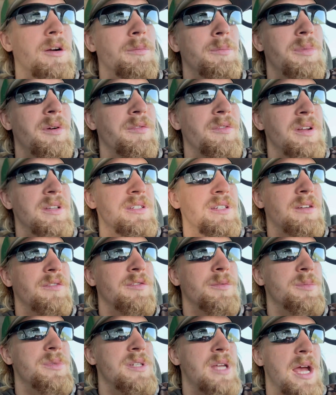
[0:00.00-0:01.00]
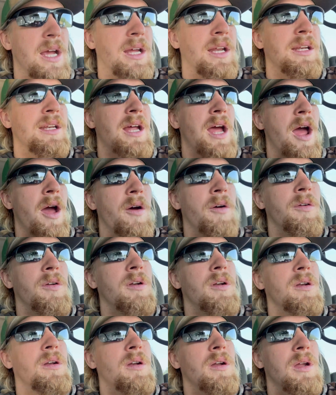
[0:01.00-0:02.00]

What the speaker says: prevents you from sagging down.